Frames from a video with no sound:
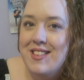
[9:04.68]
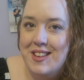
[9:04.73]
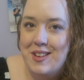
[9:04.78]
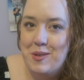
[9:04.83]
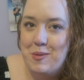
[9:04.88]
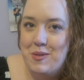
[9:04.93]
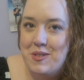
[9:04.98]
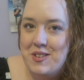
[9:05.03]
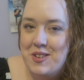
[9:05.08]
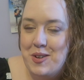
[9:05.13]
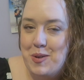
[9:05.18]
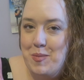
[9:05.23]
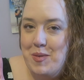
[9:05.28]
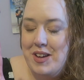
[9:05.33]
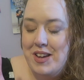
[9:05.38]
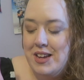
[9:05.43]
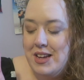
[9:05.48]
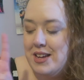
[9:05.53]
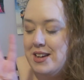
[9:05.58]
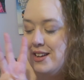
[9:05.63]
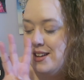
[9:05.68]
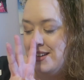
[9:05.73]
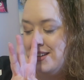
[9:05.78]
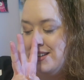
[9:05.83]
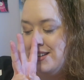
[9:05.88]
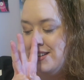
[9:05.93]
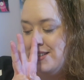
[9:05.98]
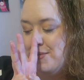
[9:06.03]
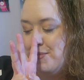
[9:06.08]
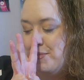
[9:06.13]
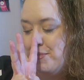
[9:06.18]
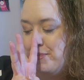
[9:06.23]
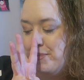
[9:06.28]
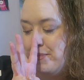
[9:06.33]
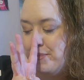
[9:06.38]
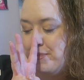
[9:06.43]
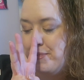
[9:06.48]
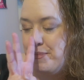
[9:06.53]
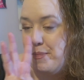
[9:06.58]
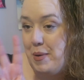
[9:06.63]
this one to me,
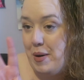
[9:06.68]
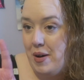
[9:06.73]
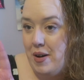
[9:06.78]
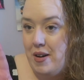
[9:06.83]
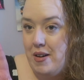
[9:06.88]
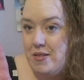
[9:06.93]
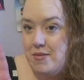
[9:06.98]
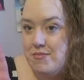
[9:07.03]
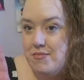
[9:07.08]
but